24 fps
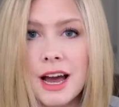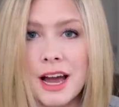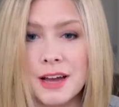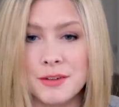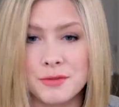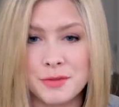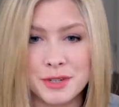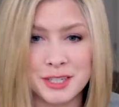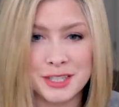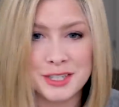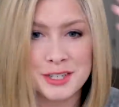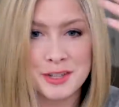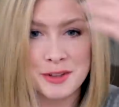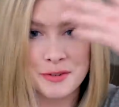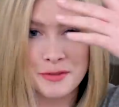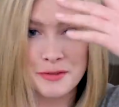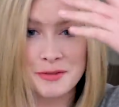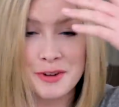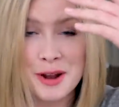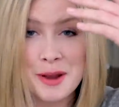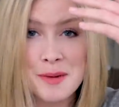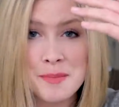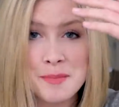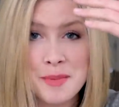I've reached the
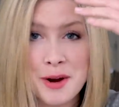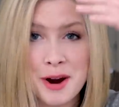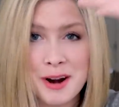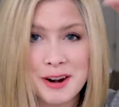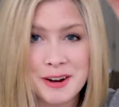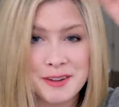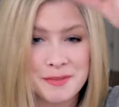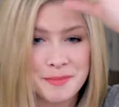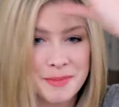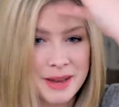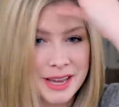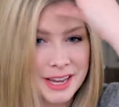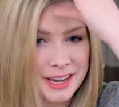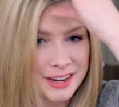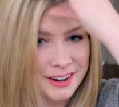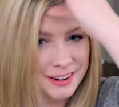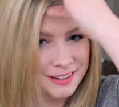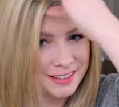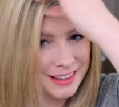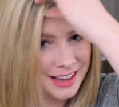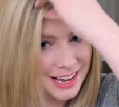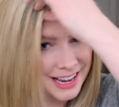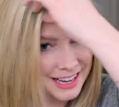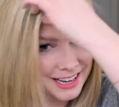front part of my
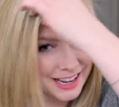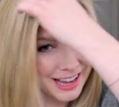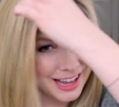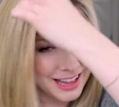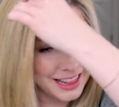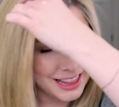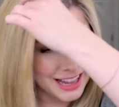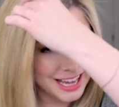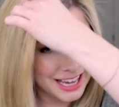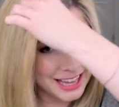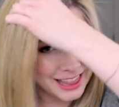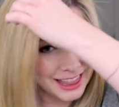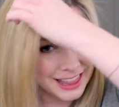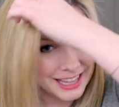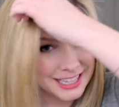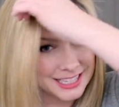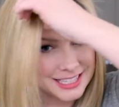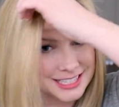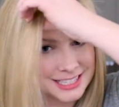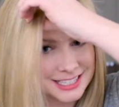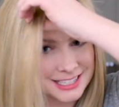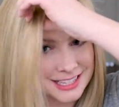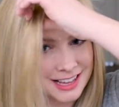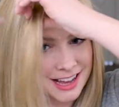hairline. I like
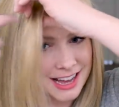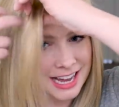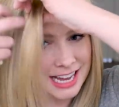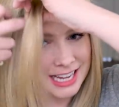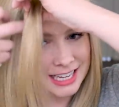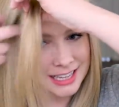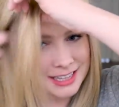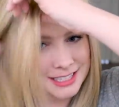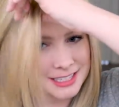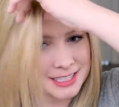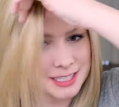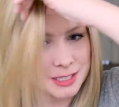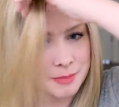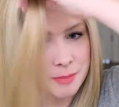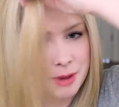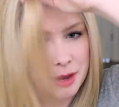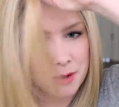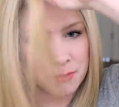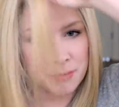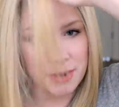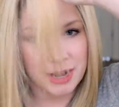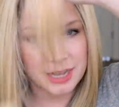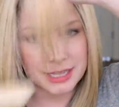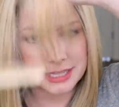this side, this is my
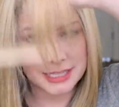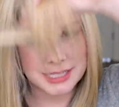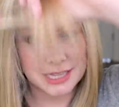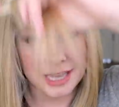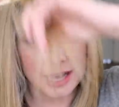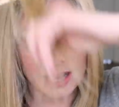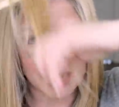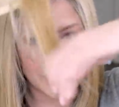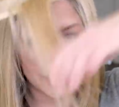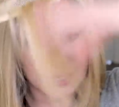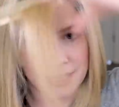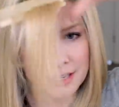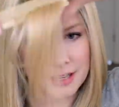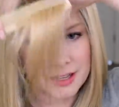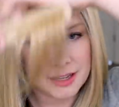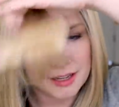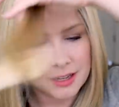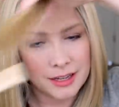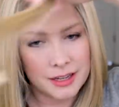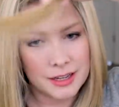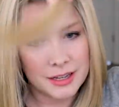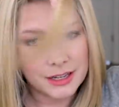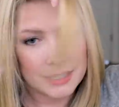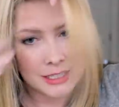right side,
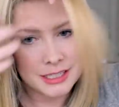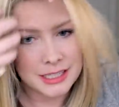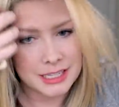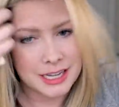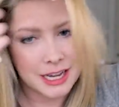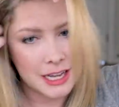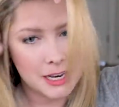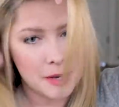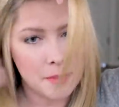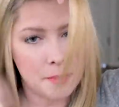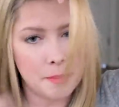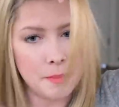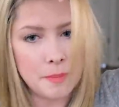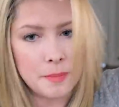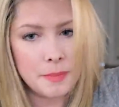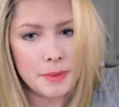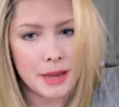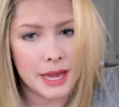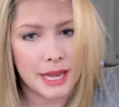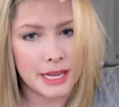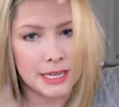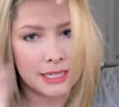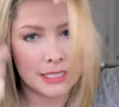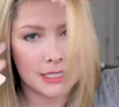to kind of
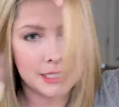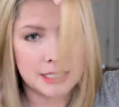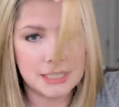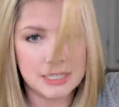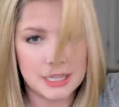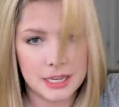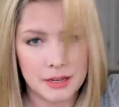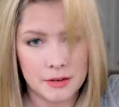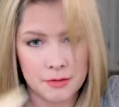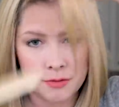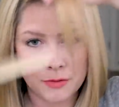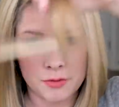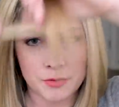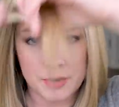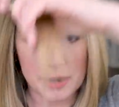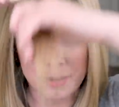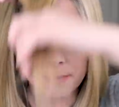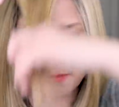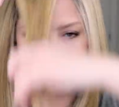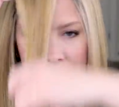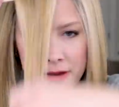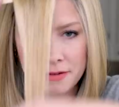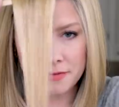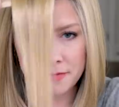bend and
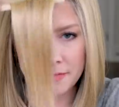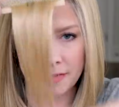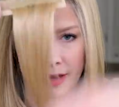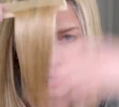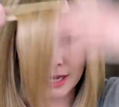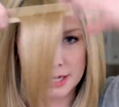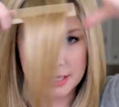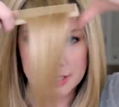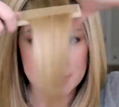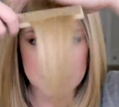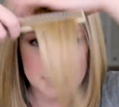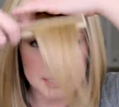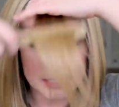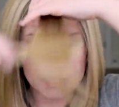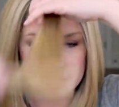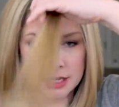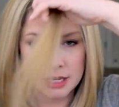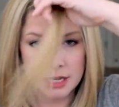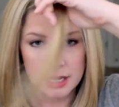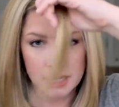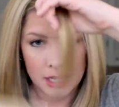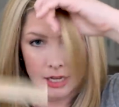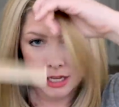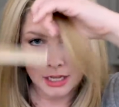frame my face.
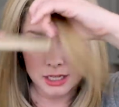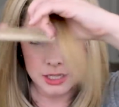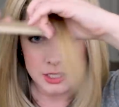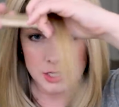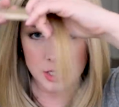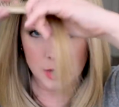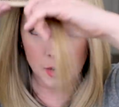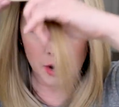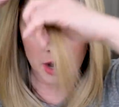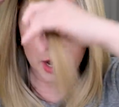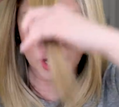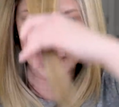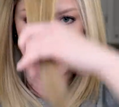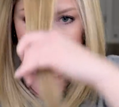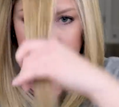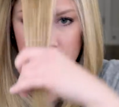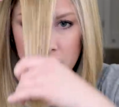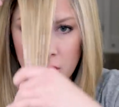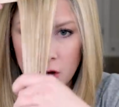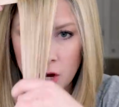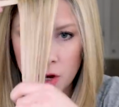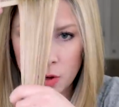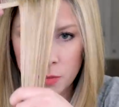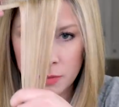So I'm
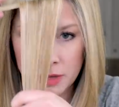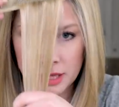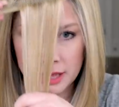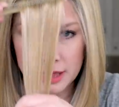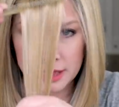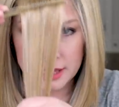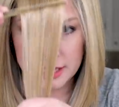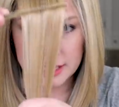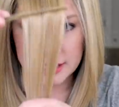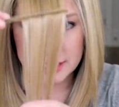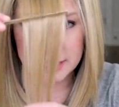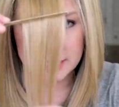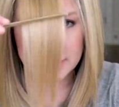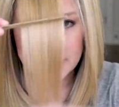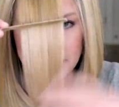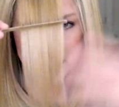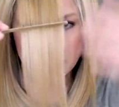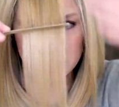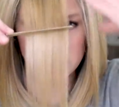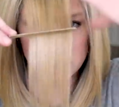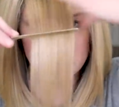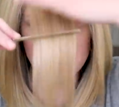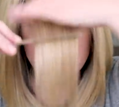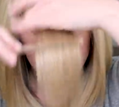combing this
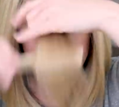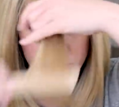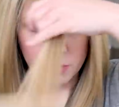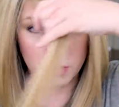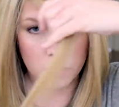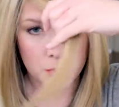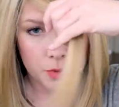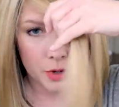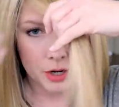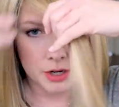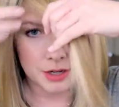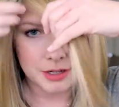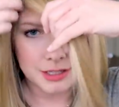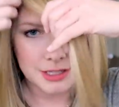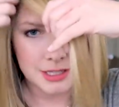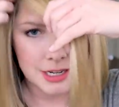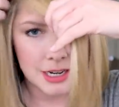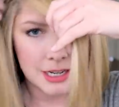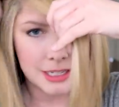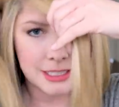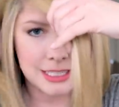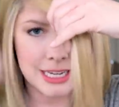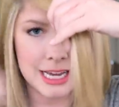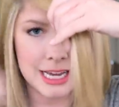section forward. It's not